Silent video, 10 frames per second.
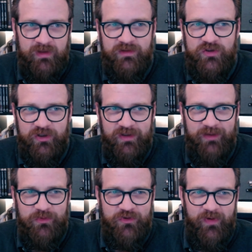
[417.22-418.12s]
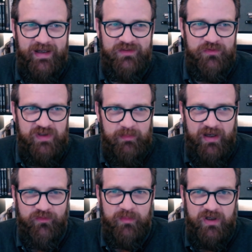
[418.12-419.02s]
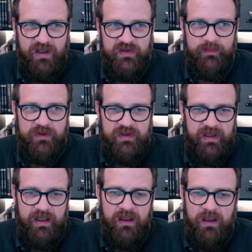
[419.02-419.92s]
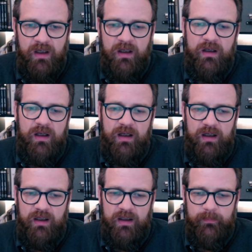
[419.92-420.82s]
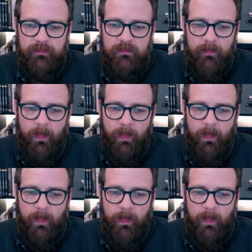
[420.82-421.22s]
So that was great feedback from a customer today. Um,